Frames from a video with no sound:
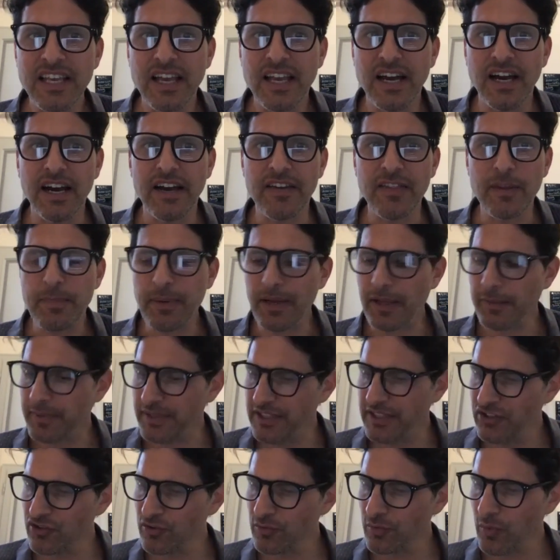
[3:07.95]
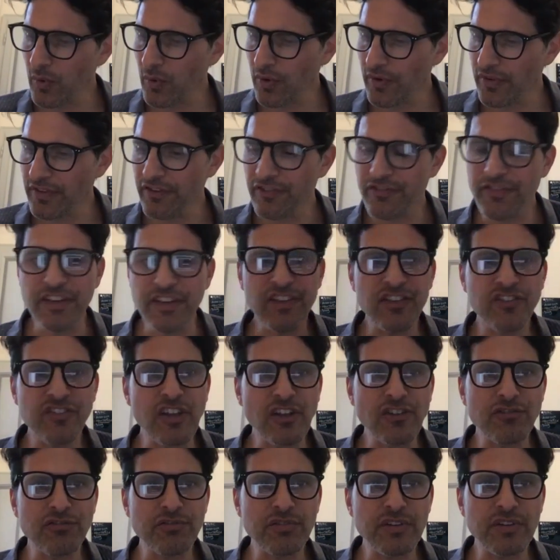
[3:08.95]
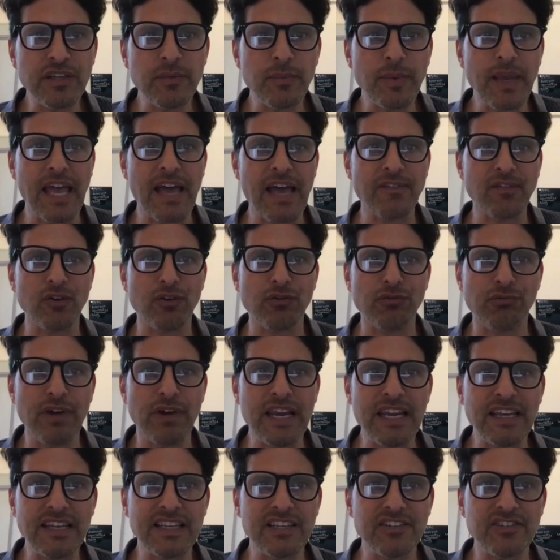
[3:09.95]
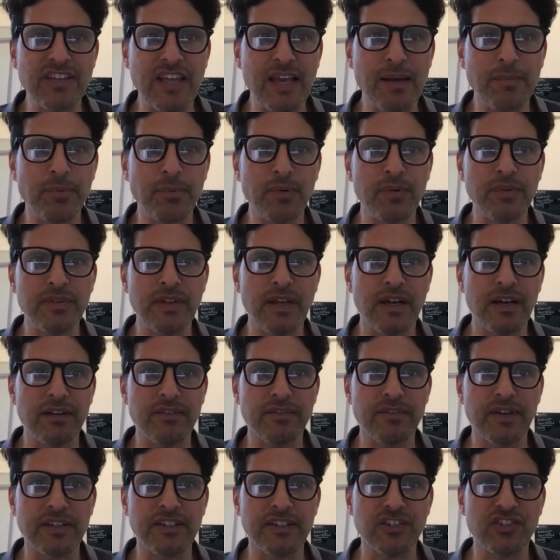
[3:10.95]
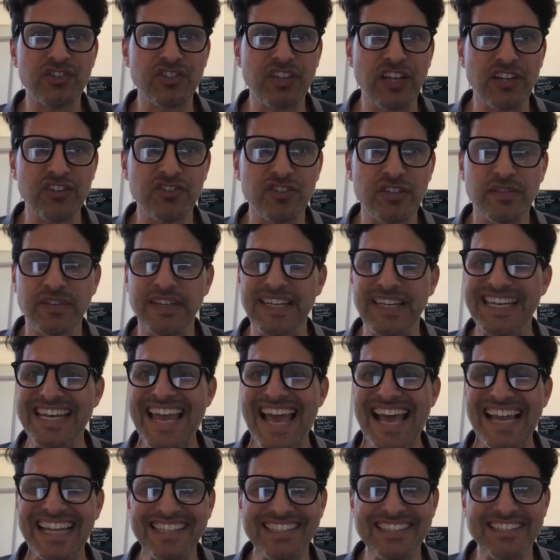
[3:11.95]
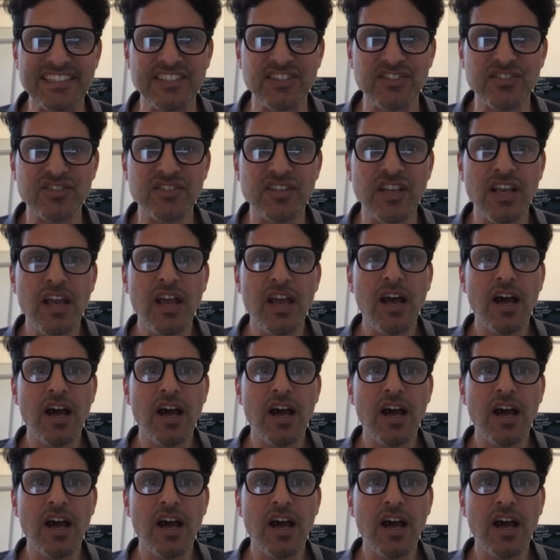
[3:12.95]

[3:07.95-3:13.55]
uh, in the Peloponnesian War in the 5th century, we have great example of a discussion, an analysis